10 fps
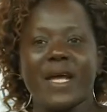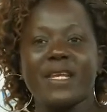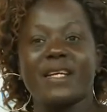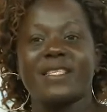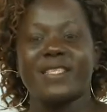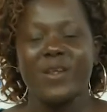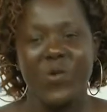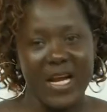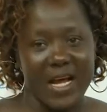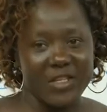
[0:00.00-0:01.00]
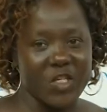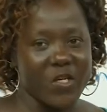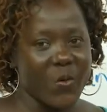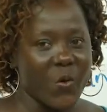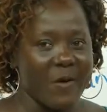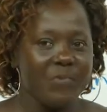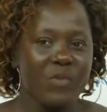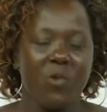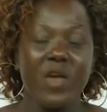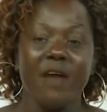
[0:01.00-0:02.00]
dear senior 1 and 2,
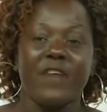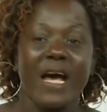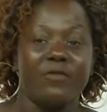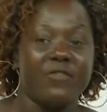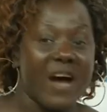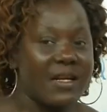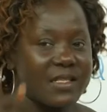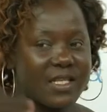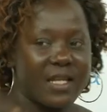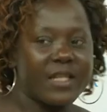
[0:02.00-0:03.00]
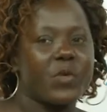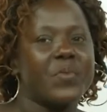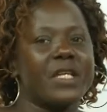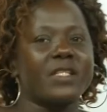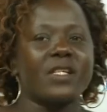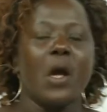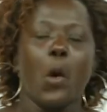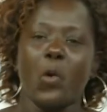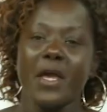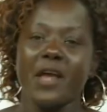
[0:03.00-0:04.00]
we have advanced a little bit.
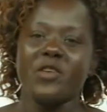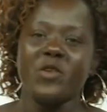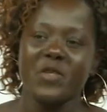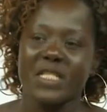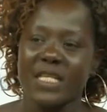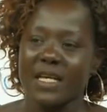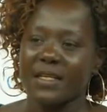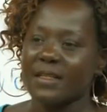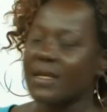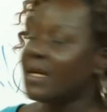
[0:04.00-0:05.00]
We are using